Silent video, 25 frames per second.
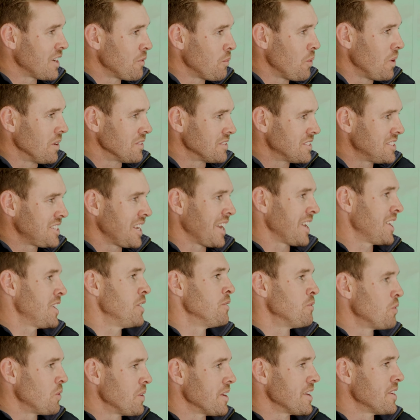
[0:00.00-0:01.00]
of what tech
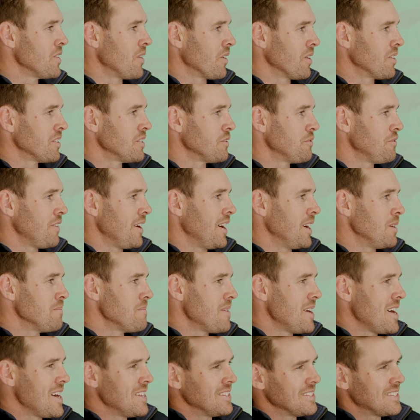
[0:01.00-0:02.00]
you've already got on your farm
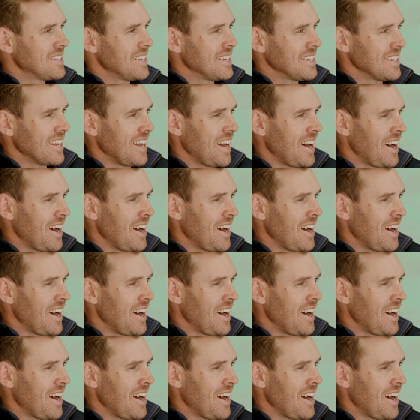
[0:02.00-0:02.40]
and think,